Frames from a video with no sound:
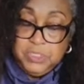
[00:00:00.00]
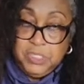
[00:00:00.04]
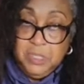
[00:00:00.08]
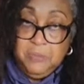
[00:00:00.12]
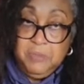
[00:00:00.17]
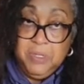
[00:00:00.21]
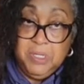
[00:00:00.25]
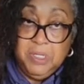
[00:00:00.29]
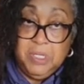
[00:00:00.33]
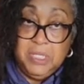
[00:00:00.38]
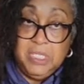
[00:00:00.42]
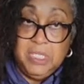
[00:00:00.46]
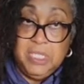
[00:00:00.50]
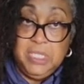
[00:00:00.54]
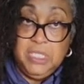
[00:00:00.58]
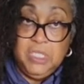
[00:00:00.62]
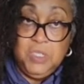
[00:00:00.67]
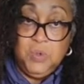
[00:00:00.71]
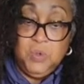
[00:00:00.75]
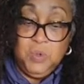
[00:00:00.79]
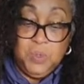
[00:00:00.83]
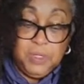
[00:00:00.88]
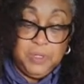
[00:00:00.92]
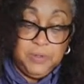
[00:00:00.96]
typically
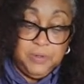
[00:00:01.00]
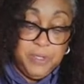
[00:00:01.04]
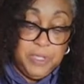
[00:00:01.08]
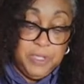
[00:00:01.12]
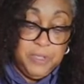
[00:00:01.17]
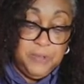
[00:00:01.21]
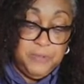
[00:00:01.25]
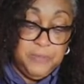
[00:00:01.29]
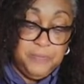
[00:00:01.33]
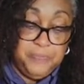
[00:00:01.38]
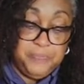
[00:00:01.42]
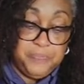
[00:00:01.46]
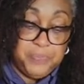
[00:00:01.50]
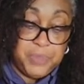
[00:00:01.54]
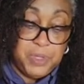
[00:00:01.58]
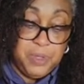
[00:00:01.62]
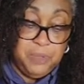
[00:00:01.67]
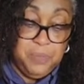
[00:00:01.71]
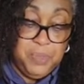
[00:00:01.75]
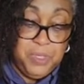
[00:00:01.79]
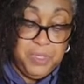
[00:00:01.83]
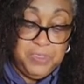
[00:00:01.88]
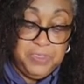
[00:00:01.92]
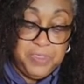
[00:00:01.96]
you would
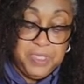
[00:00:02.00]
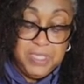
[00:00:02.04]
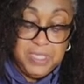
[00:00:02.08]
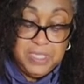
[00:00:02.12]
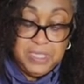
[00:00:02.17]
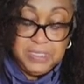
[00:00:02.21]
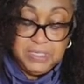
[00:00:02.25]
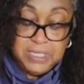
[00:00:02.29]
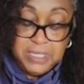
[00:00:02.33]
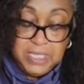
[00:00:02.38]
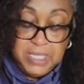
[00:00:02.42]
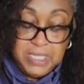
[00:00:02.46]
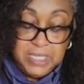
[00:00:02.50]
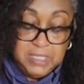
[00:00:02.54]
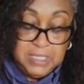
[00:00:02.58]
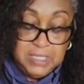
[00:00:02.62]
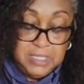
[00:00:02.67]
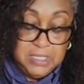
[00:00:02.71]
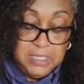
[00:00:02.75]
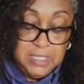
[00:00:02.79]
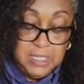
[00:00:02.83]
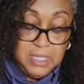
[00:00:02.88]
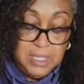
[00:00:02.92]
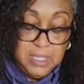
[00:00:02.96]
put these
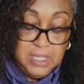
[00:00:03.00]
in